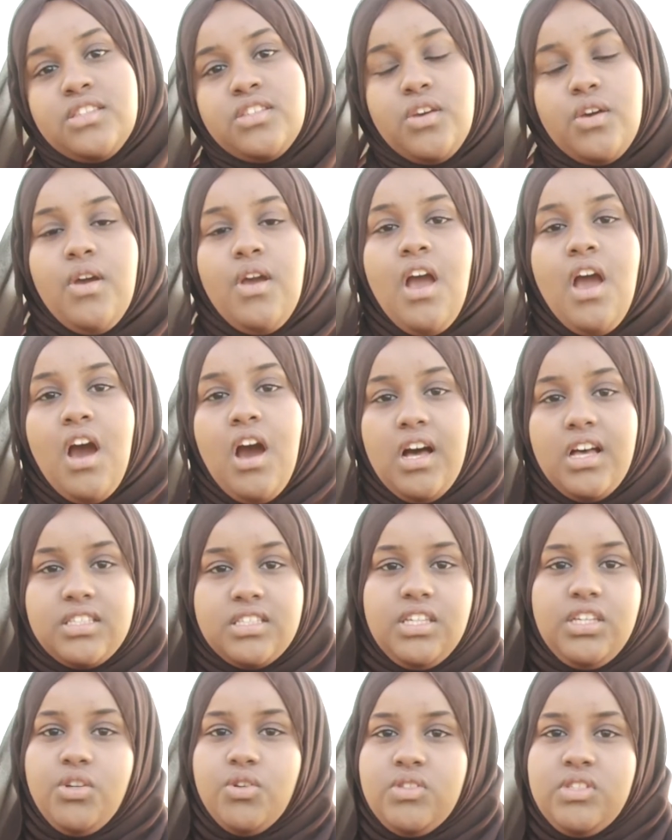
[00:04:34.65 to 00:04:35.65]
So
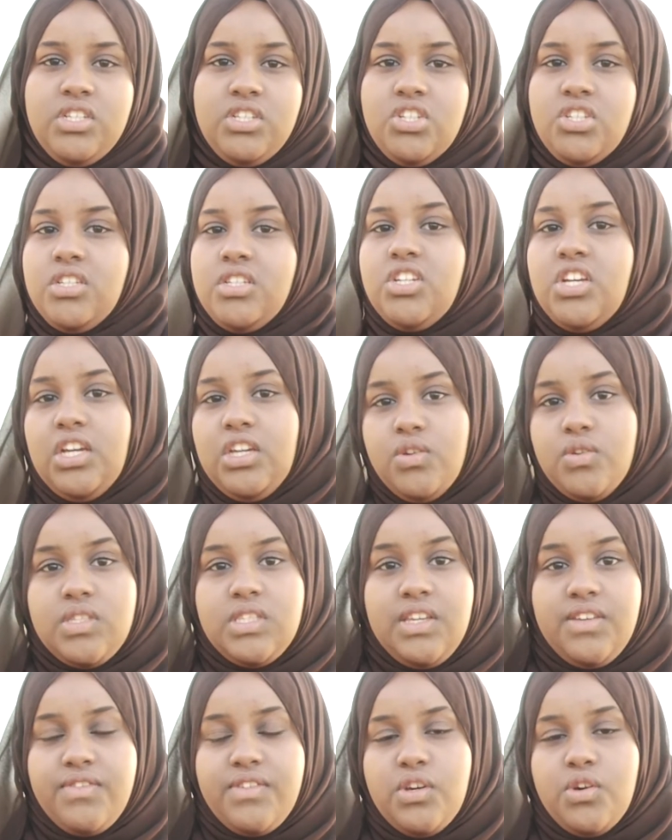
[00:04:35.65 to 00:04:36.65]
asking your teacher to check your
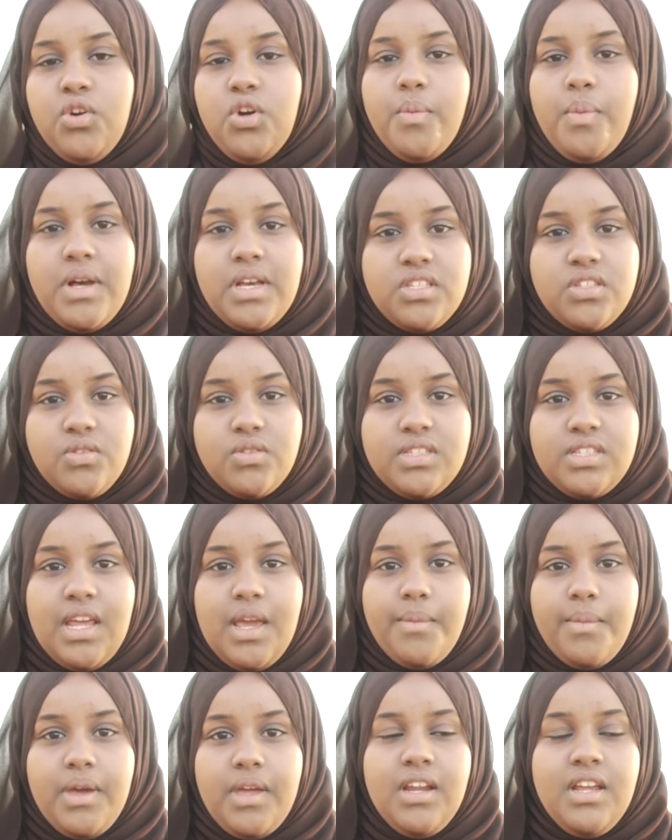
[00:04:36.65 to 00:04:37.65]
CV or your personal
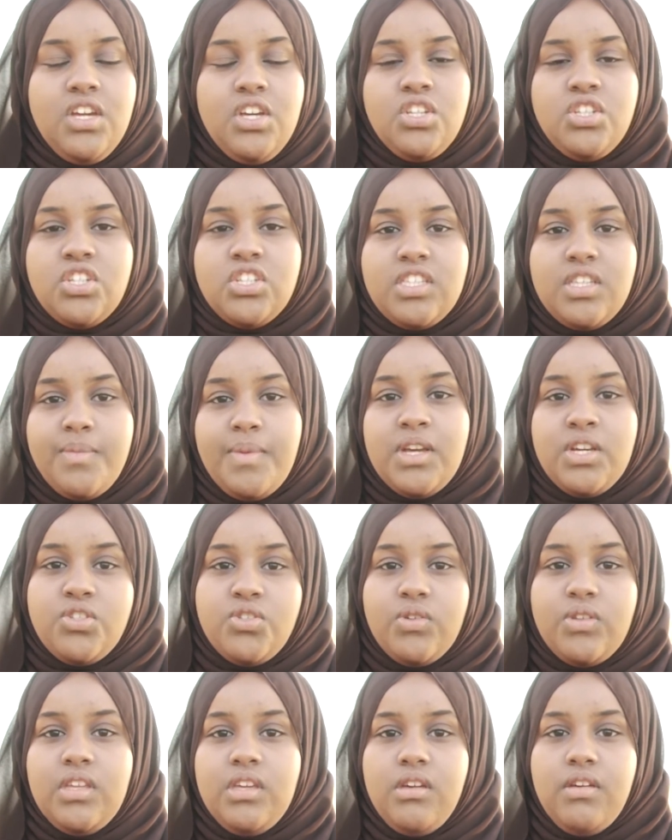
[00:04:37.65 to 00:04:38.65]
statement just to make
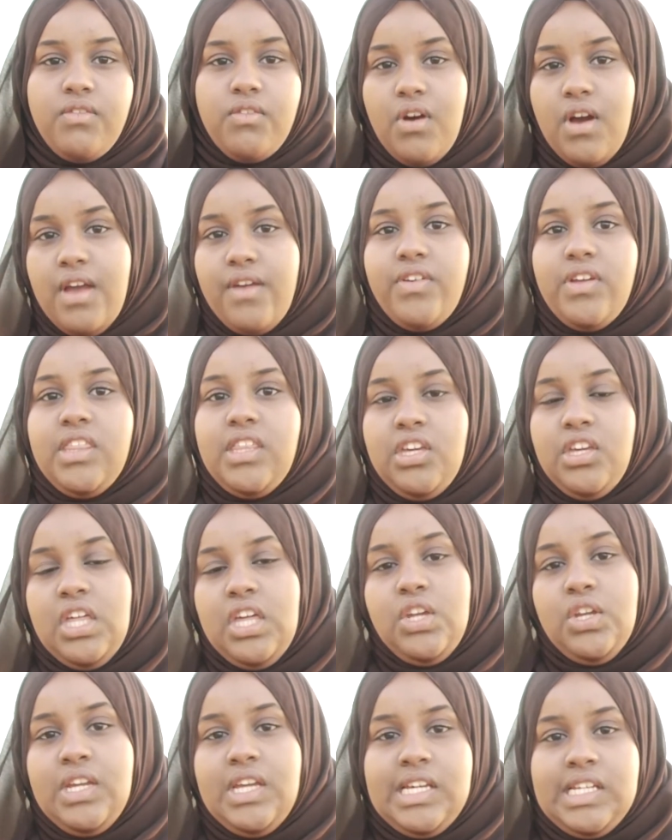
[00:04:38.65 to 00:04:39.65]
sure that you've got everything that
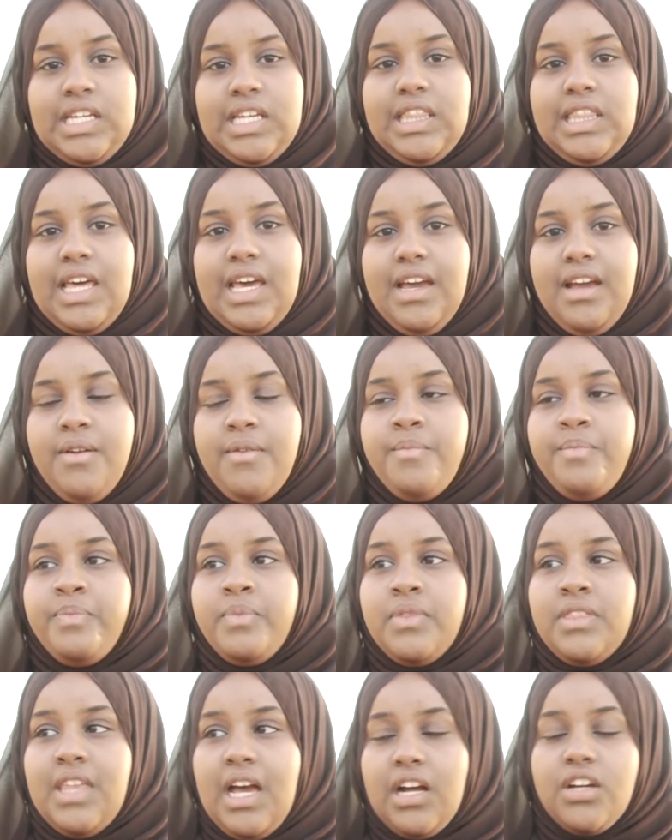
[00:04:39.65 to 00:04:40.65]
you need in there,
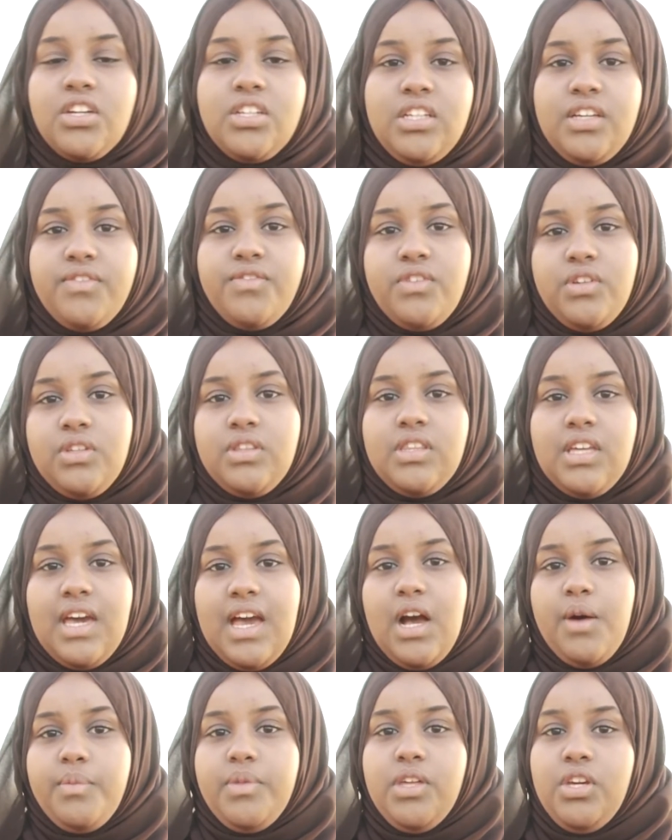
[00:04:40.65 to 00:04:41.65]
that could give you the
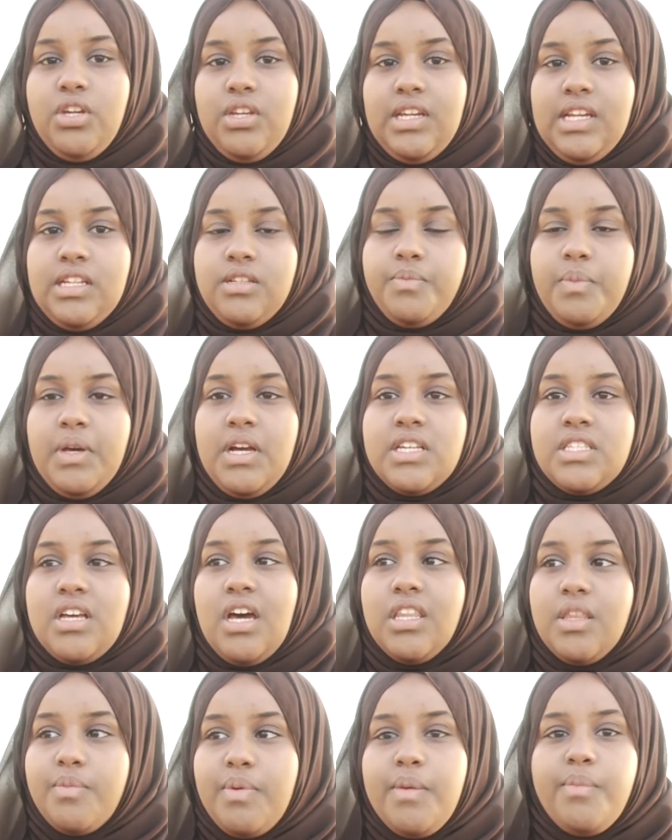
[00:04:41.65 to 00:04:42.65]
help that you need, because
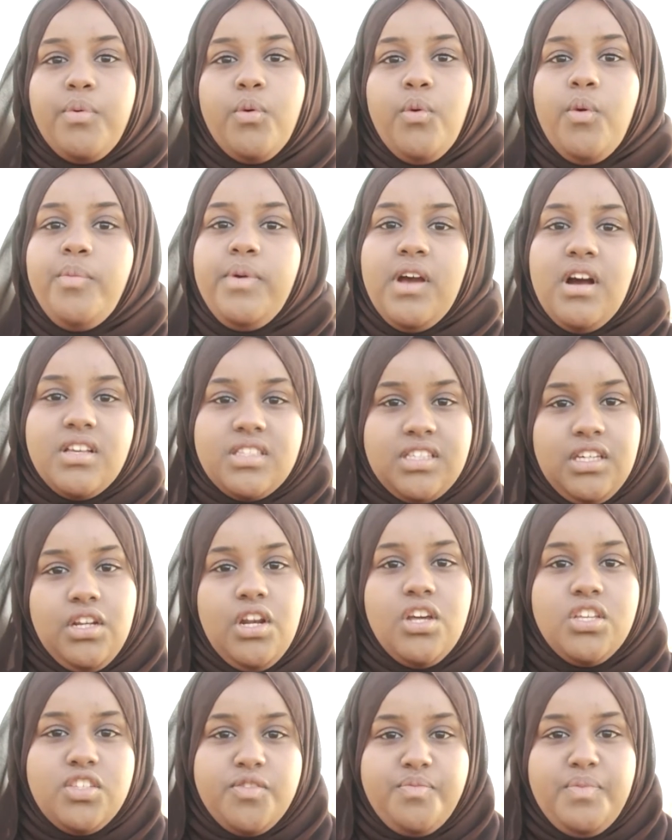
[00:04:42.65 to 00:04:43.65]
other people will be asking
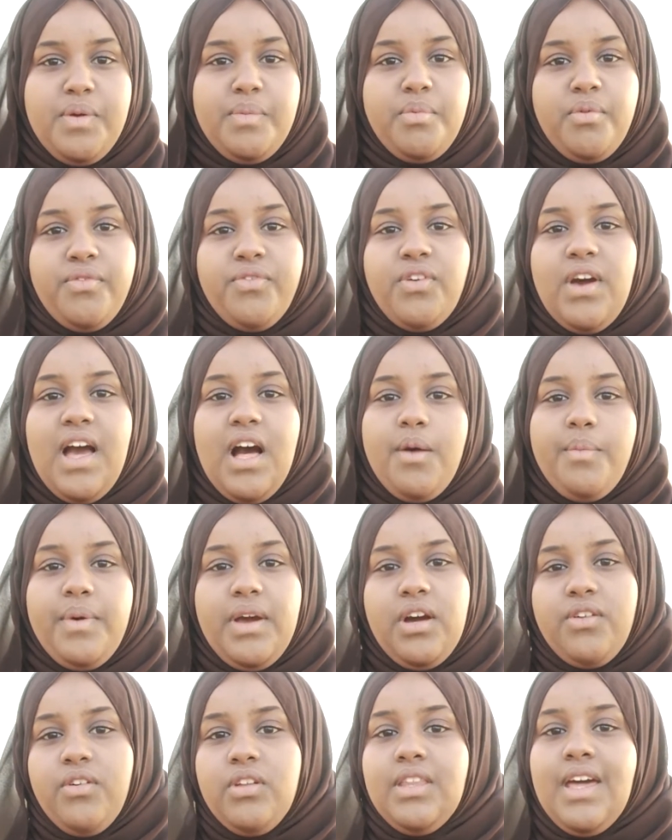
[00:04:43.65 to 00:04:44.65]
loads of people for help
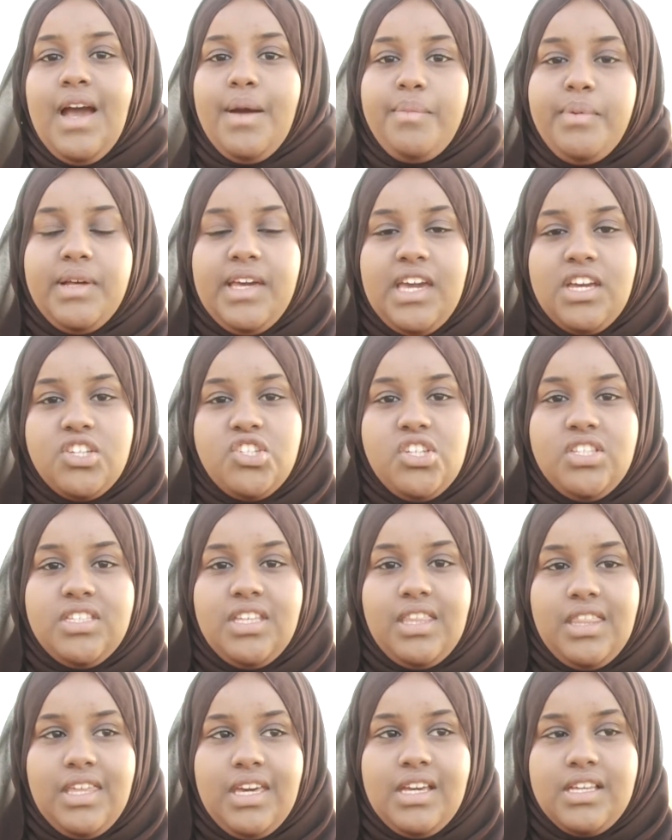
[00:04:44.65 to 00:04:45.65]
on their applications
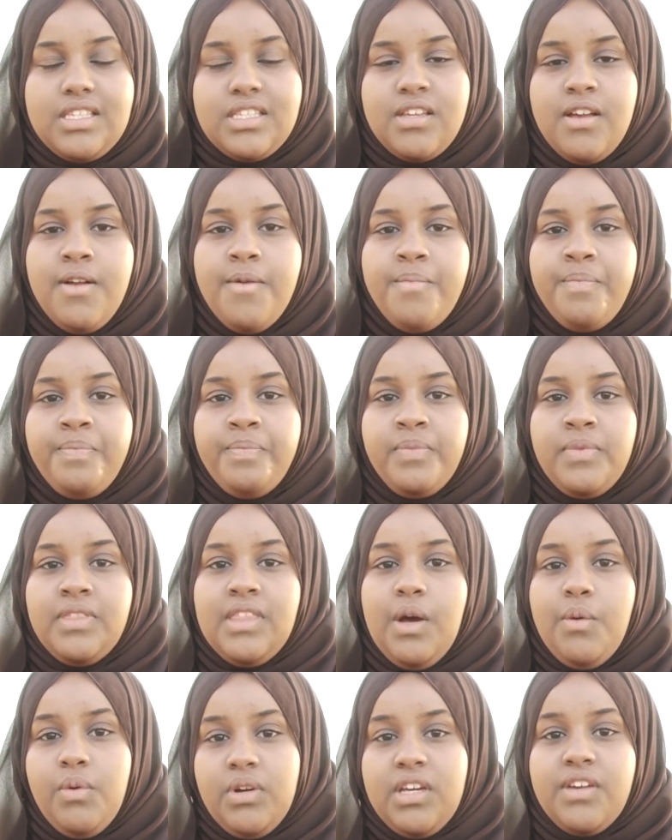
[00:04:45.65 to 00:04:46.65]
and things
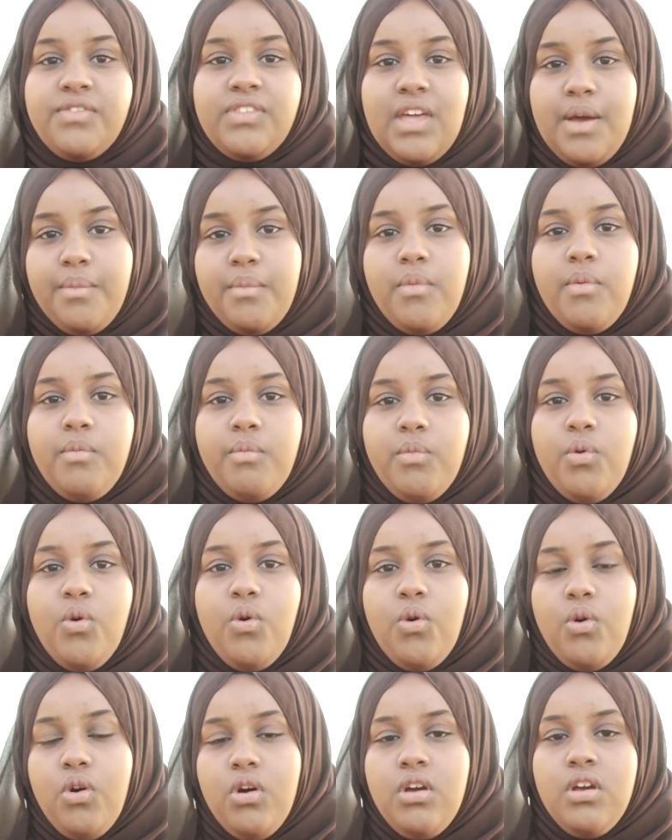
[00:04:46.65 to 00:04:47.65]
that will give them
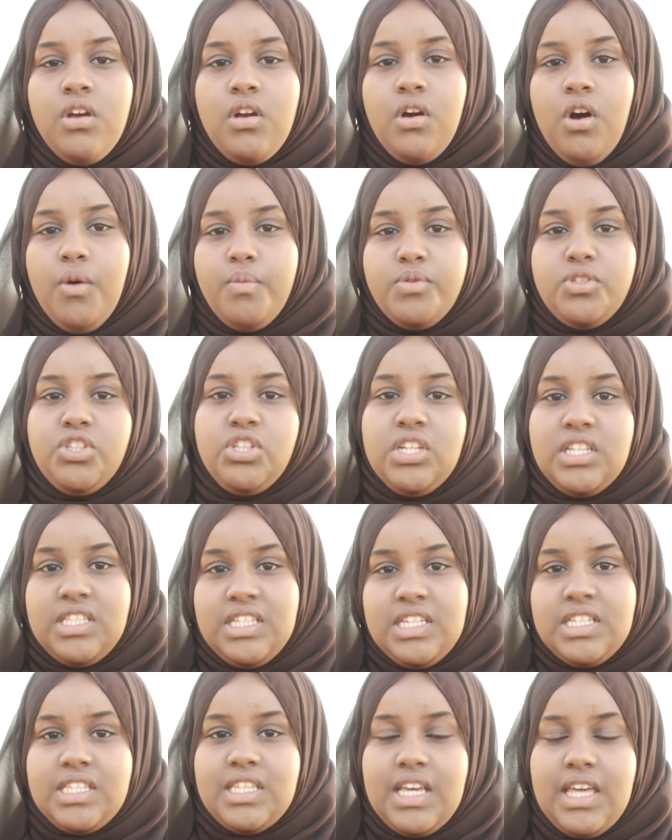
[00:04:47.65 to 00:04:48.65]
more
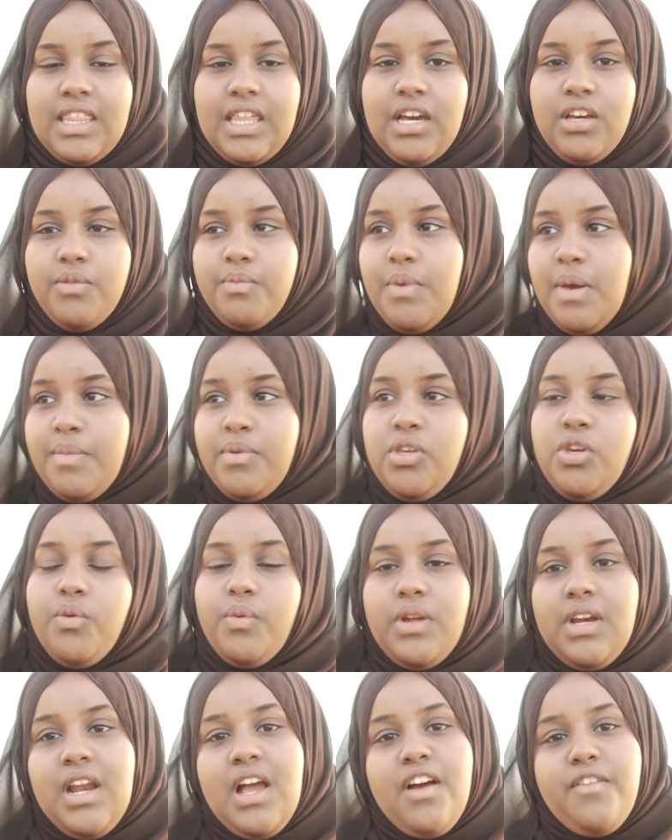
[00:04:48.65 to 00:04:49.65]
opportunities that maybe you
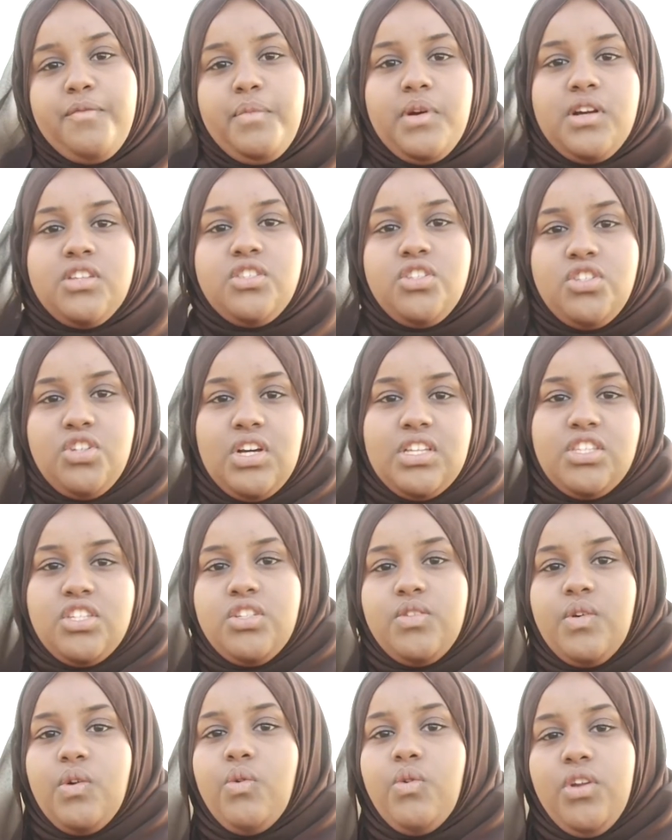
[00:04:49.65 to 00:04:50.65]
wouldn't have because you try to
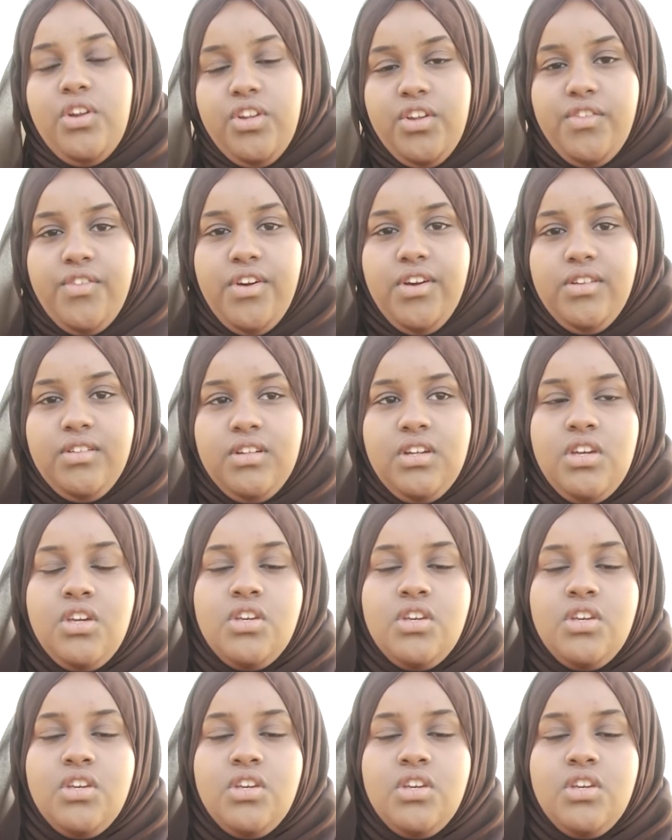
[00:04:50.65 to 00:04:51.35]
do it all on your own.